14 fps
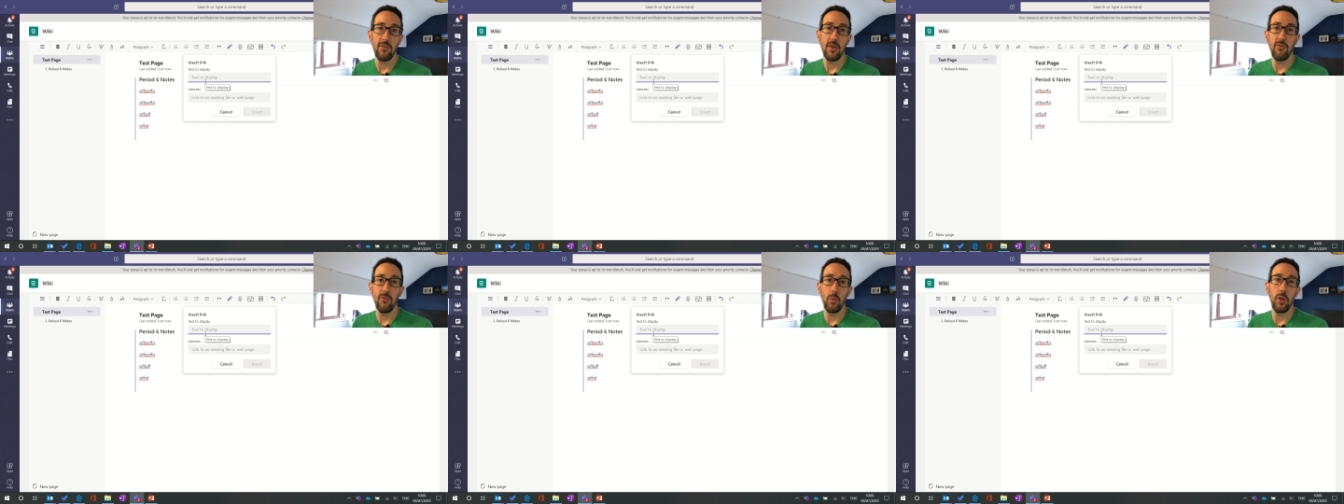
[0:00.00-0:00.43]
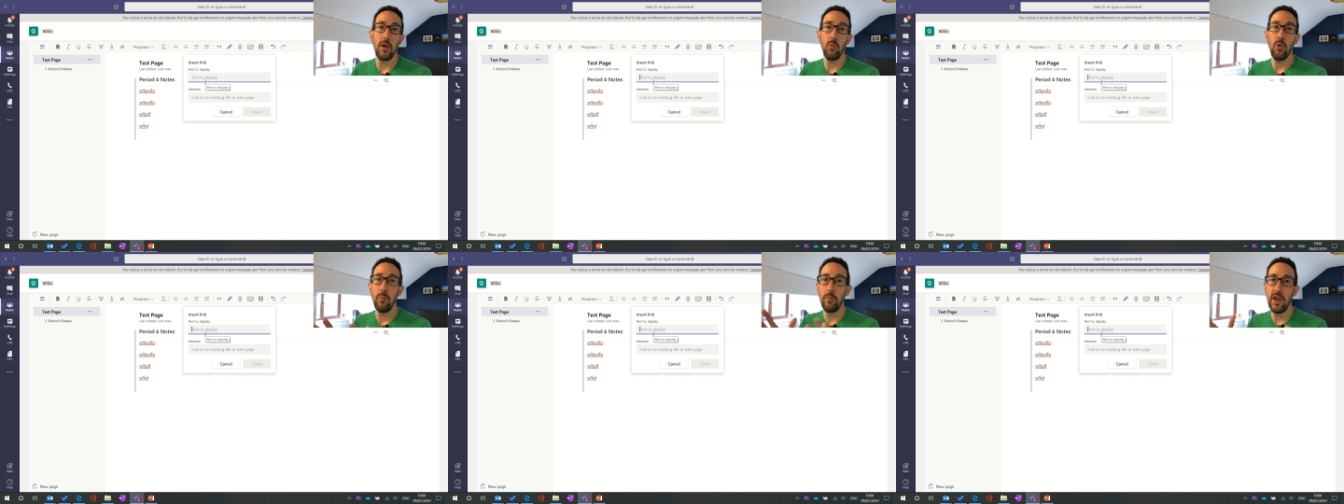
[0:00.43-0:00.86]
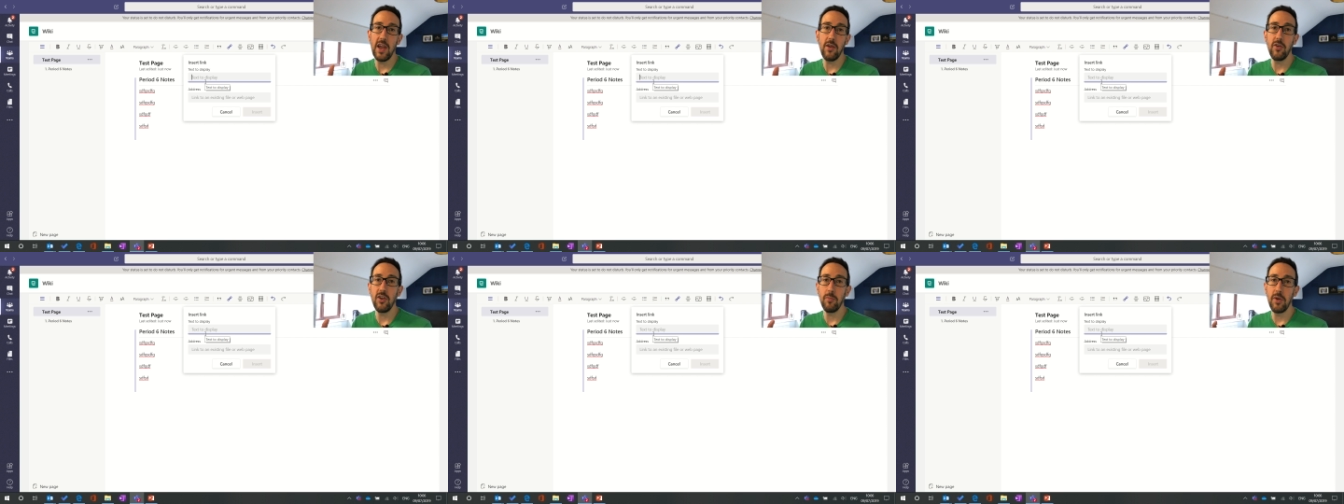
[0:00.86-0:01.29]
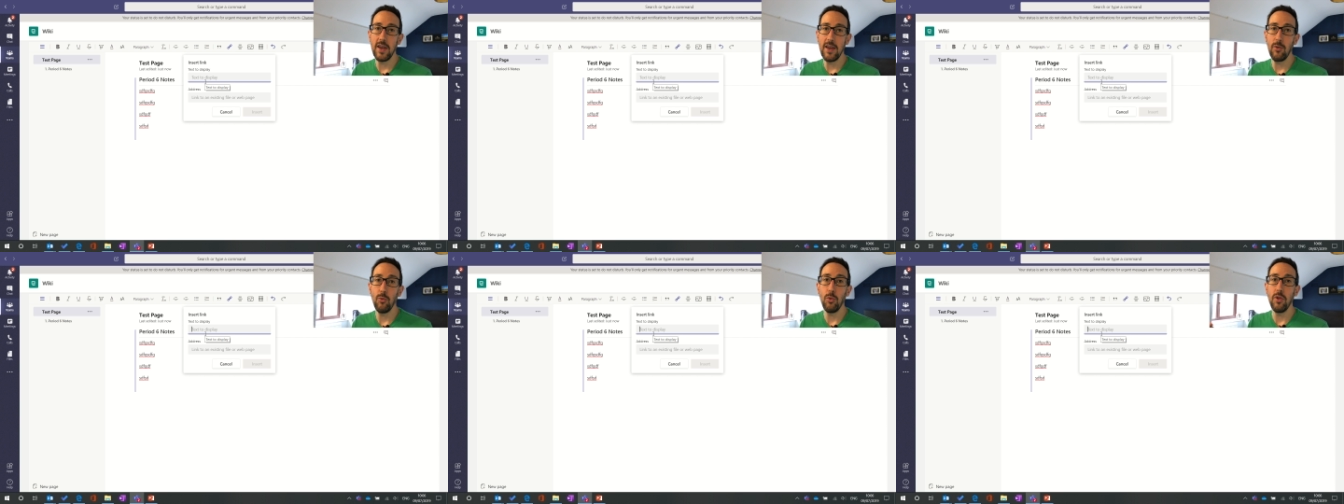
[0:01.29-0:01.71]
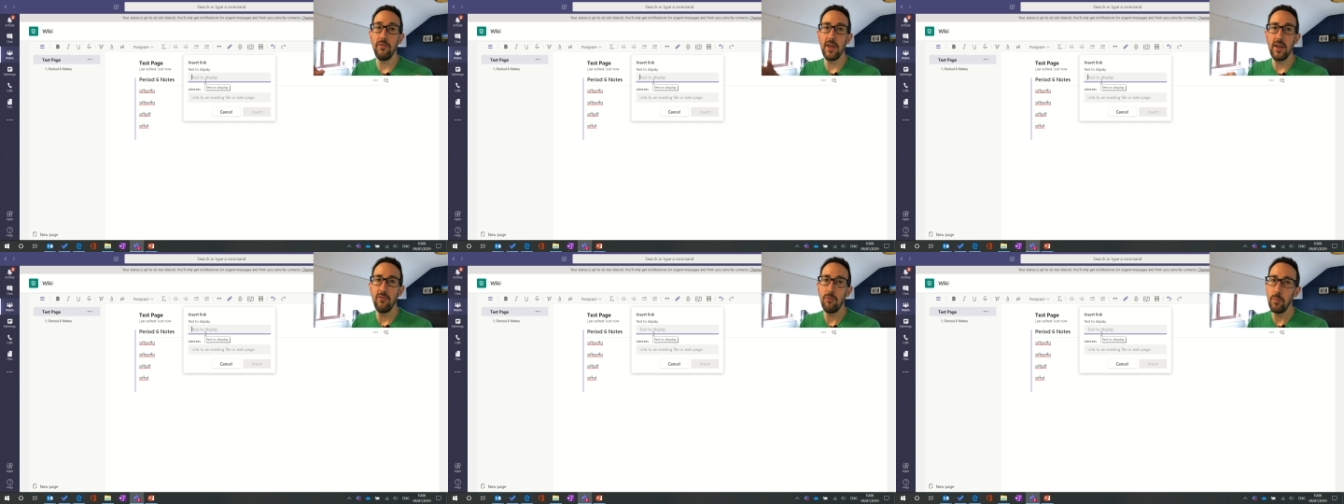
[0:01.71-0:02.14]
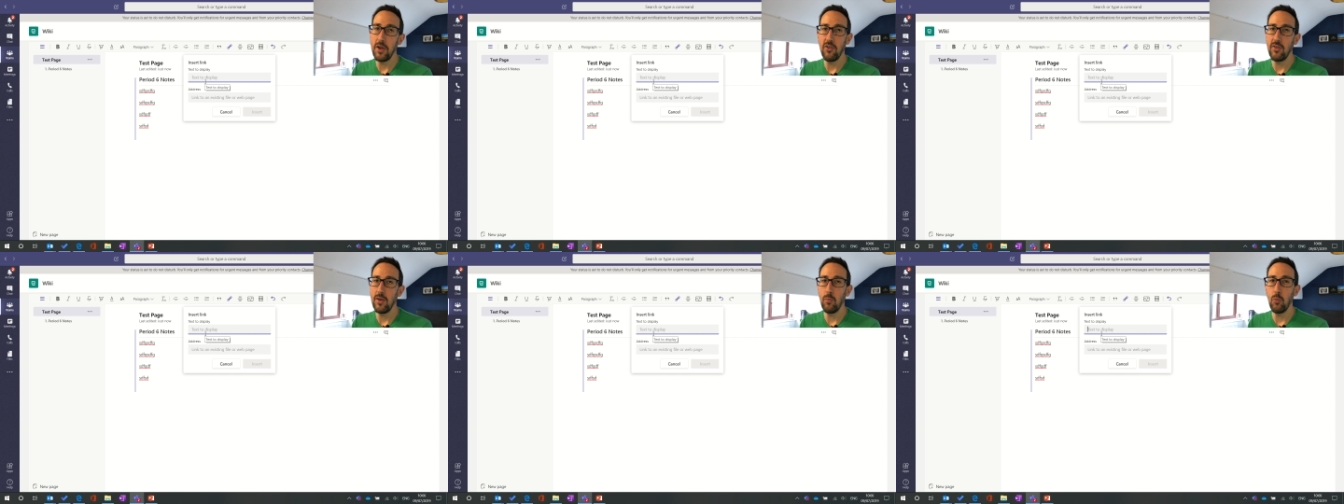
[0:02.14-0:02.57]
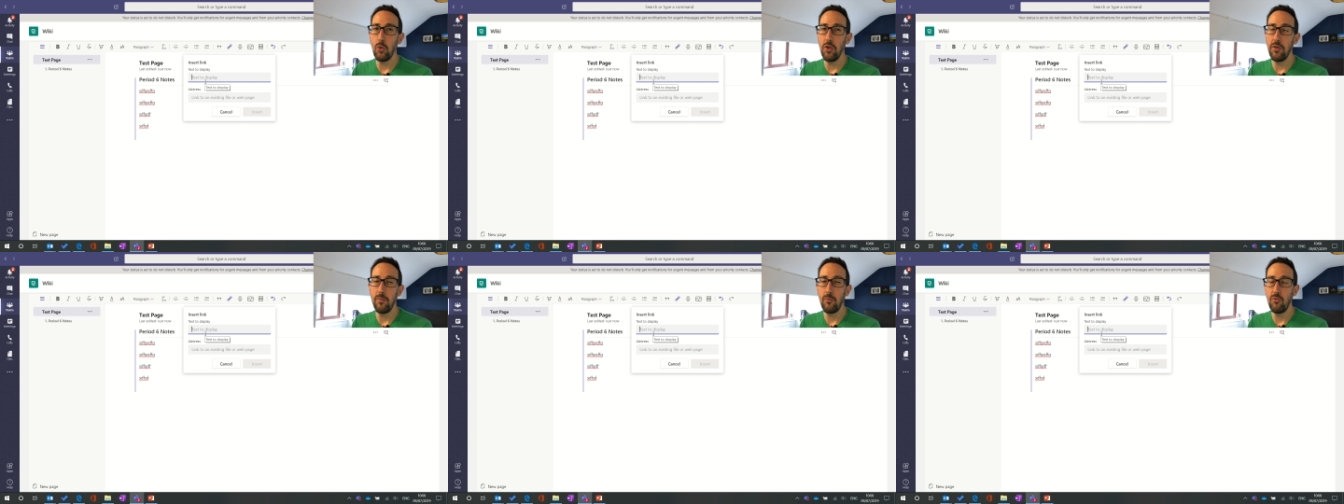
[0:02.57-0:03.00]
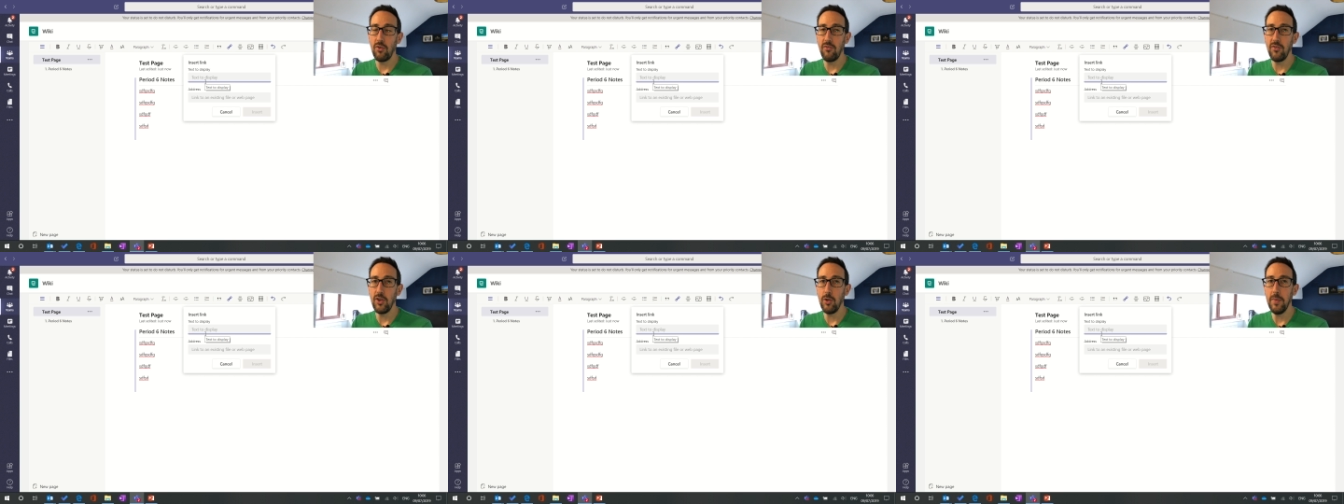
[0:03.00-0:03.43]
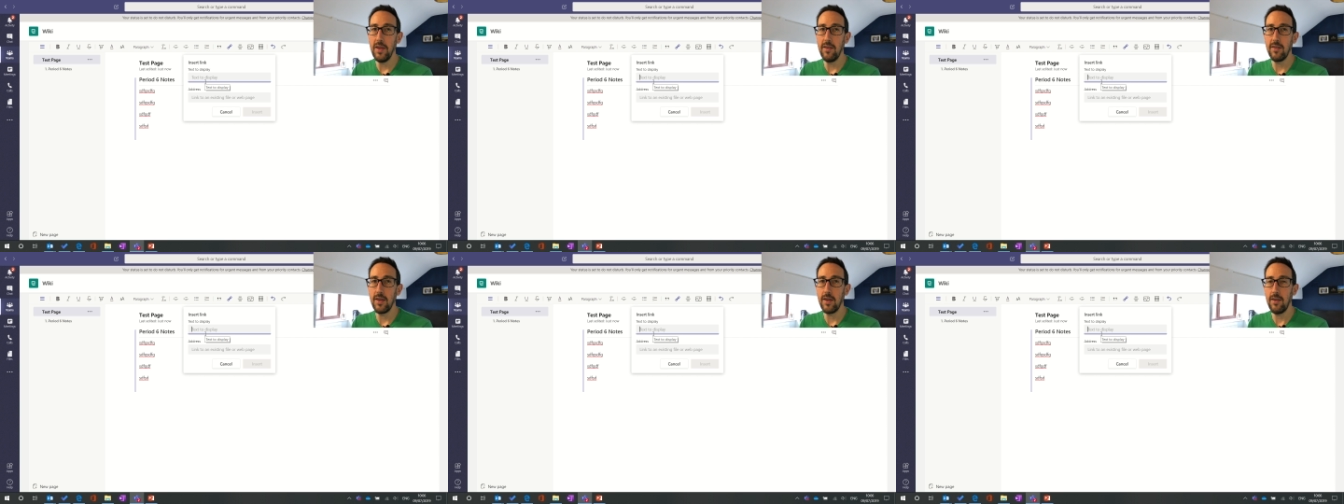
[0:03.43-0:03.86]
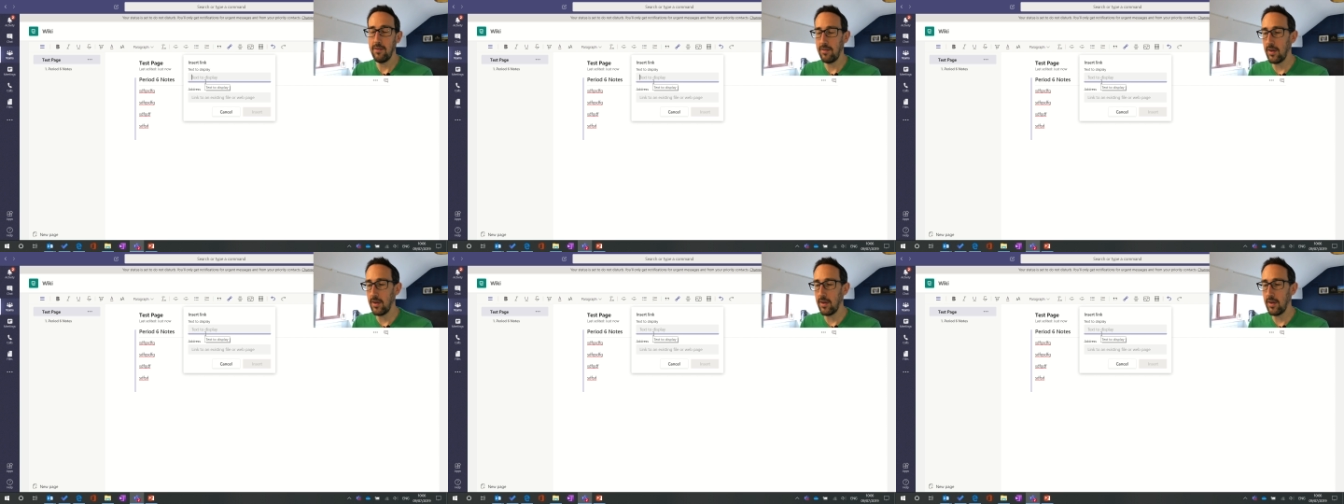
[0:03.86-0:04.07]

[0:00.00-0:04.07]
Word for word: So for like one period, you might need all of that information in one review meeting.